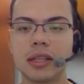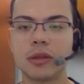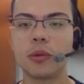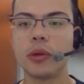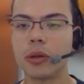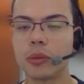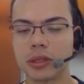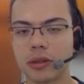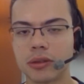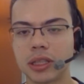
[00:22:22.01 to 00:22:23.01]
the real
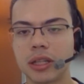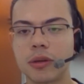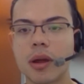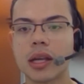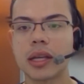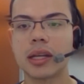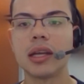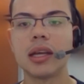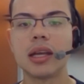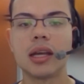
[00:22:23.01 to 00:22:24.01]
results that your rocket
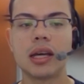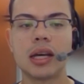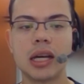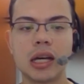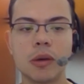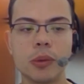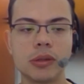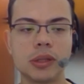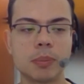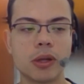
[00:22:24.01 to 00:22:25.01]
will
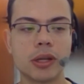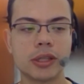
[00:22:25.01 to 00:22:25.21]
deploy.